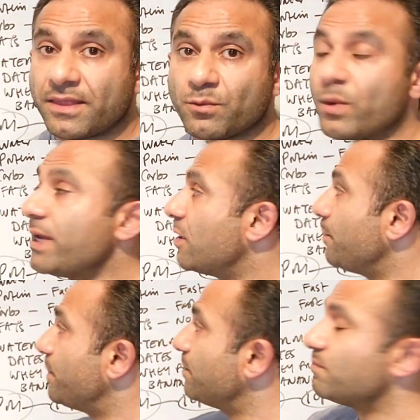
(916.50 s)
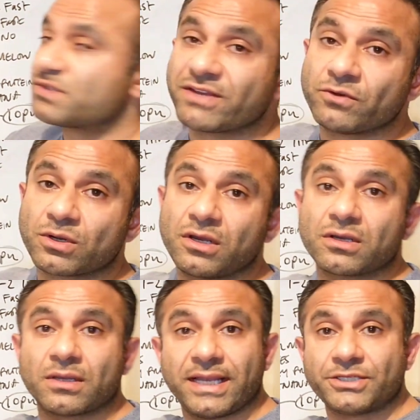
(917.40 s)
And then we wake up 7
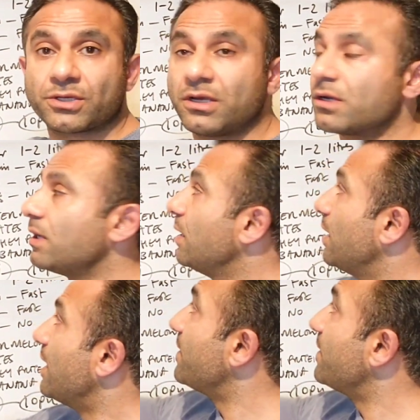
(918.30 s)
o'clock, 8 o'clock,